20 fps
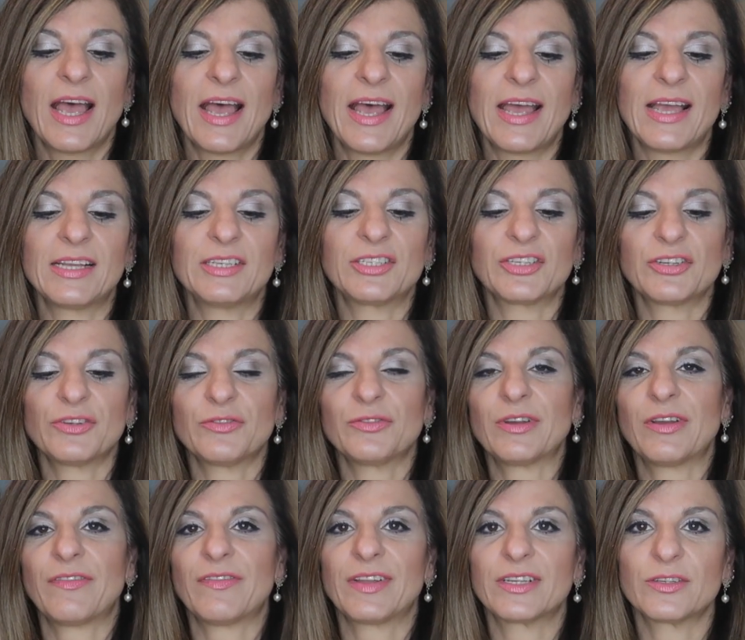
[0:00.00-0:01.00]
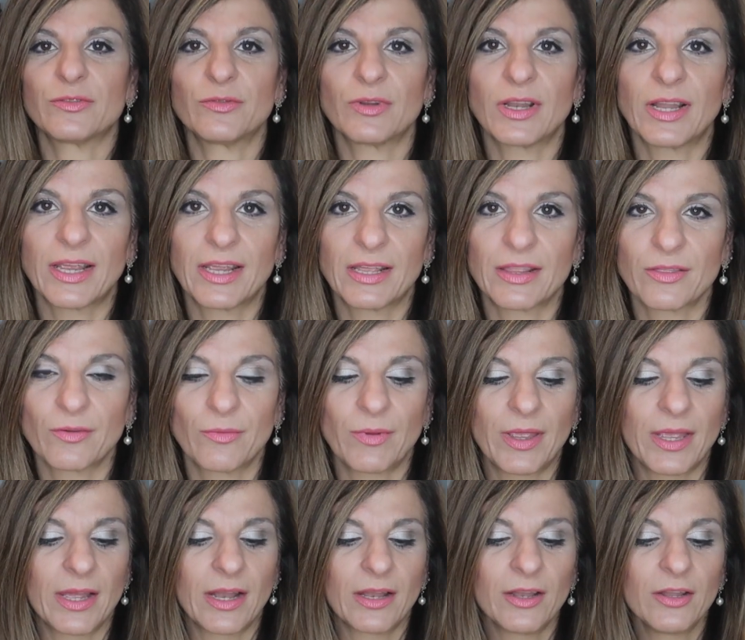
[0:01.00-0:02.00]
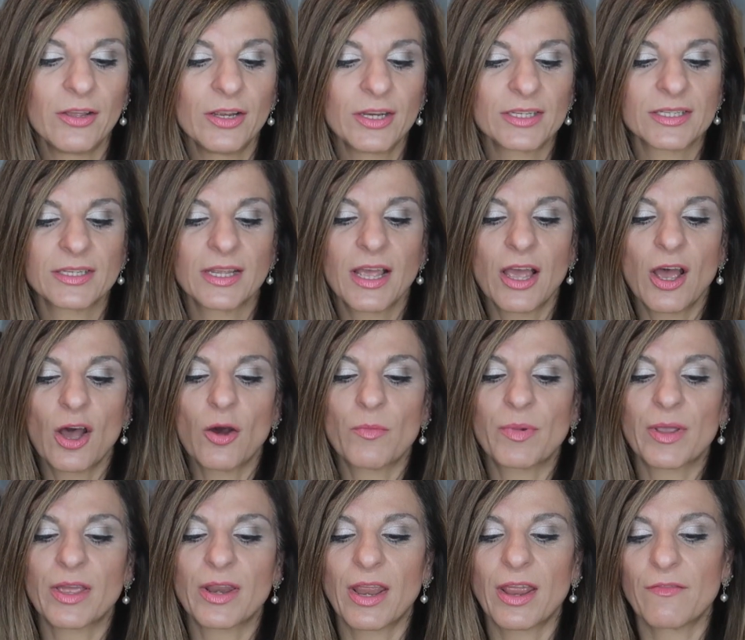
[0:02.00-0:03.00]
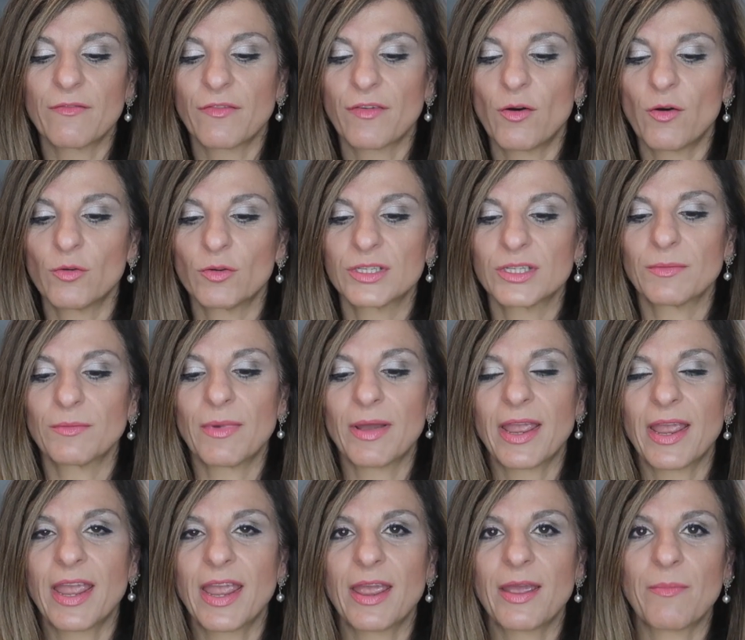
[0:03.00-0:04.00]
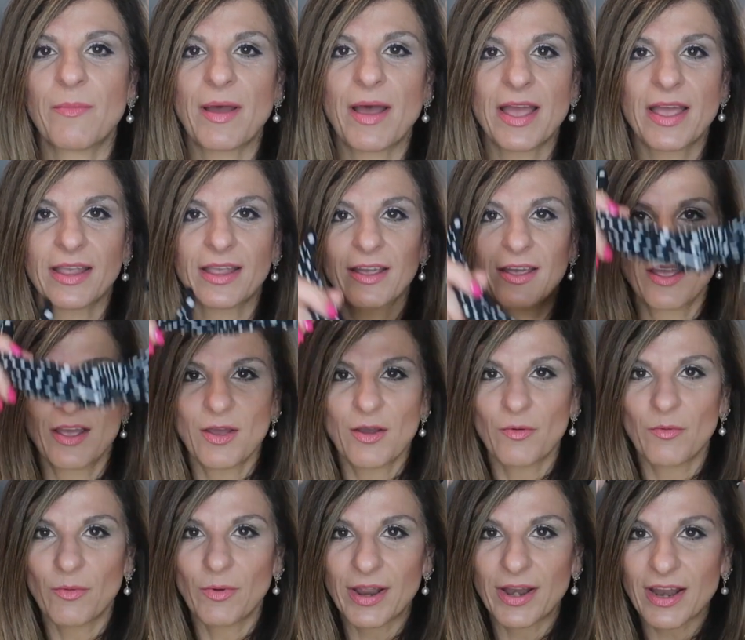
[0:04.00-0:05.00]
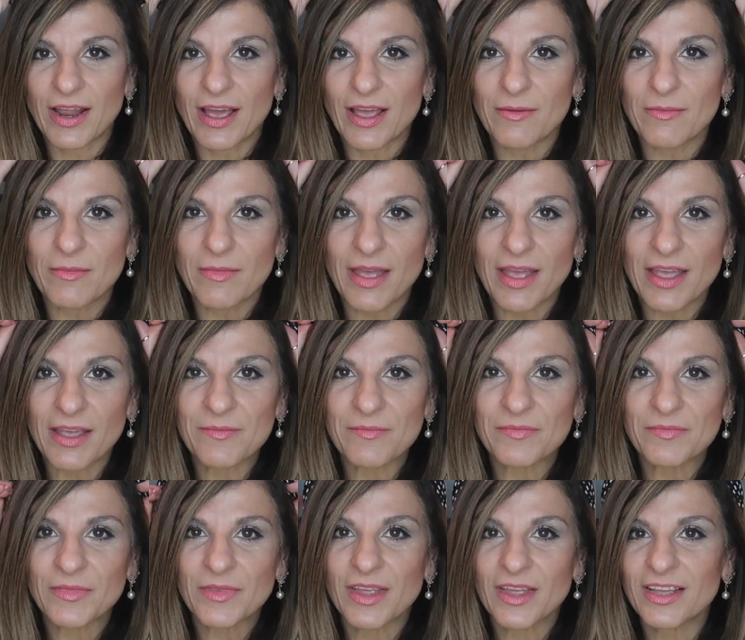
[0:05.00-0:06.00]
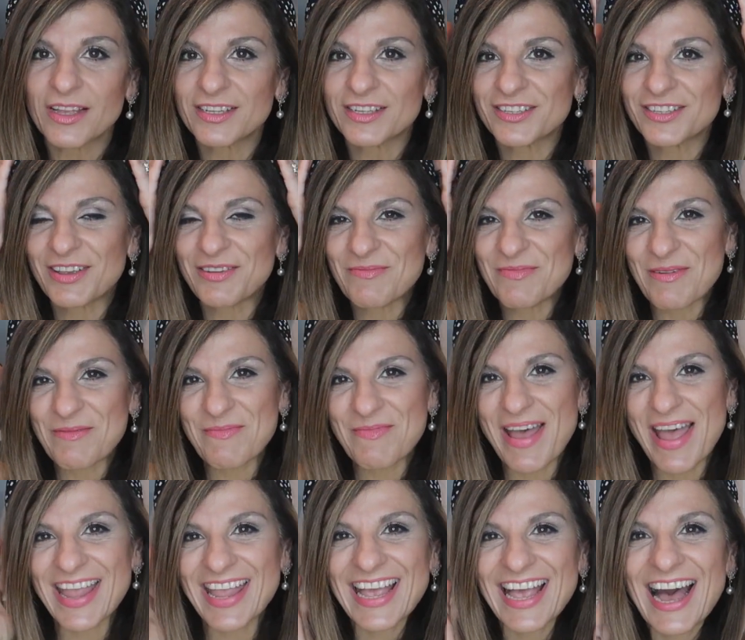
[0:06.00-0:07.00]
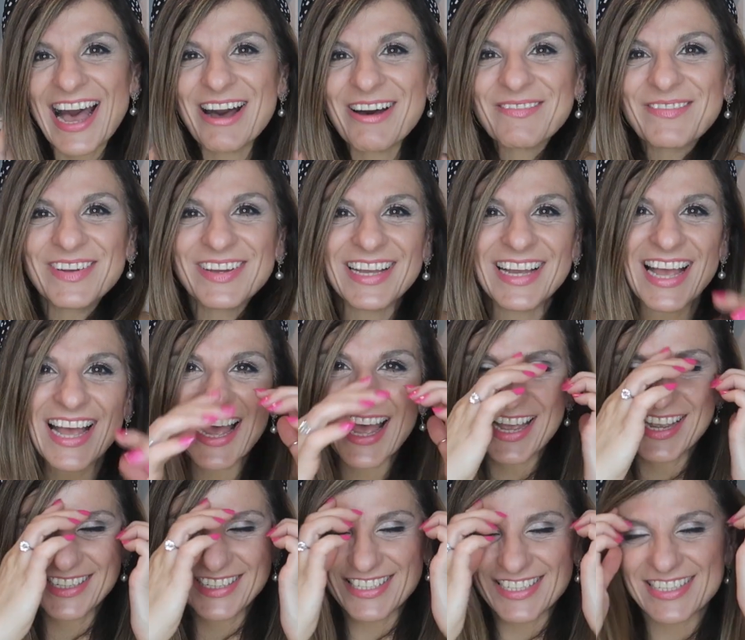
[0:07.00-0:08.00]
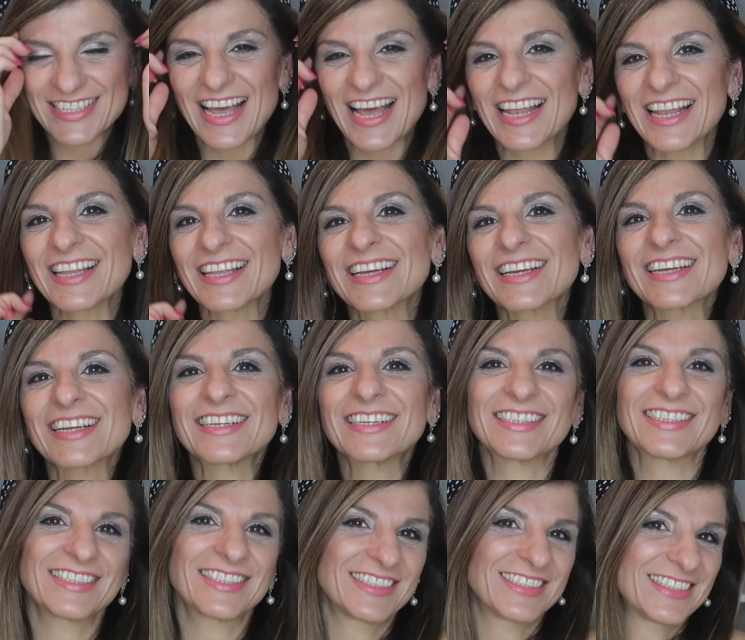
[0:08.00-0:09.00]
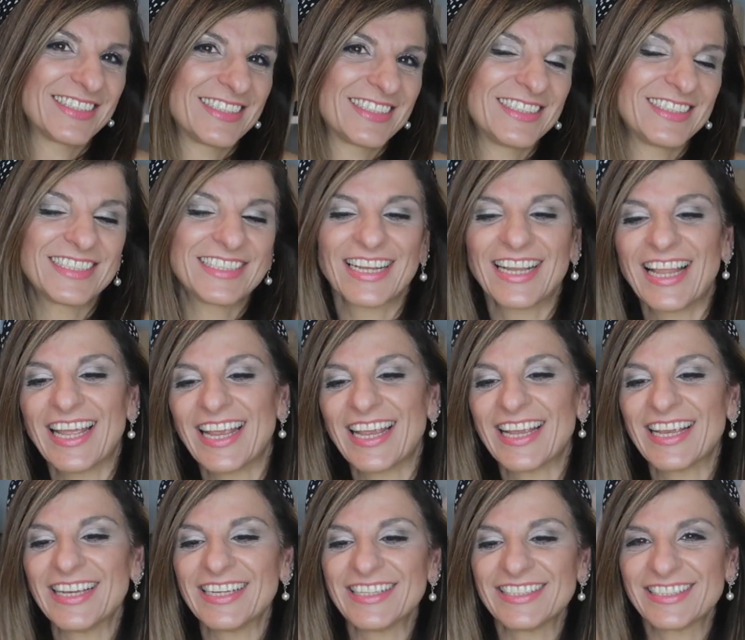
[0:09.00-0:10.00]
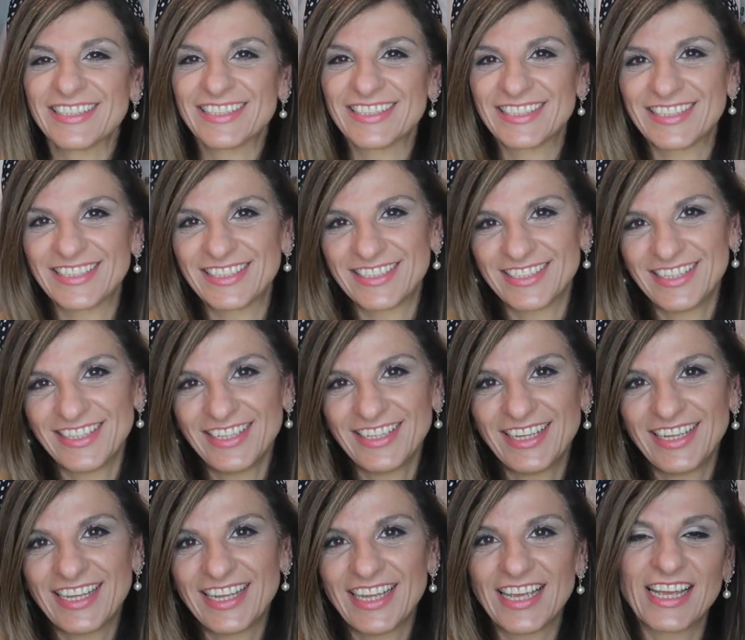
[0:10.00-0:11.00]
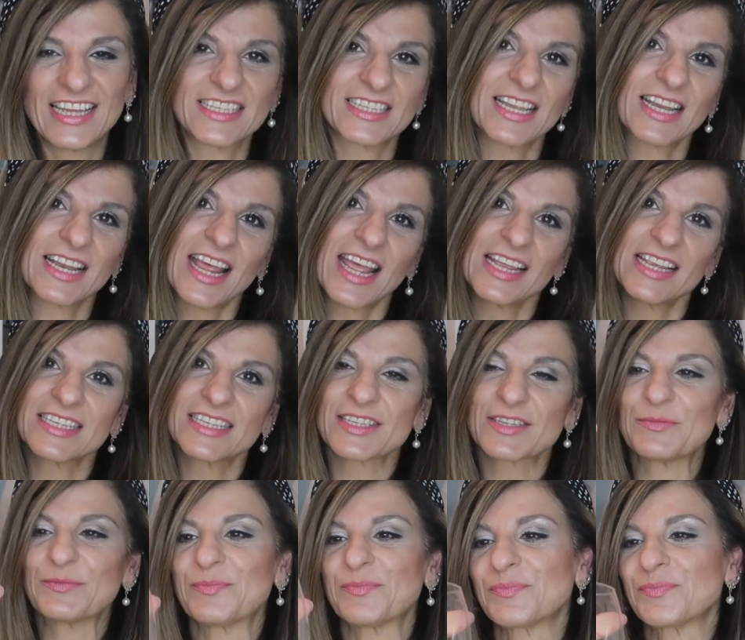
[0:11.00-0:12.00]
and you know, if I don't like the way it looks, it'll be great for holding my hair back when I'm doing my makeup. How does that look? Do you like it? Is it nice?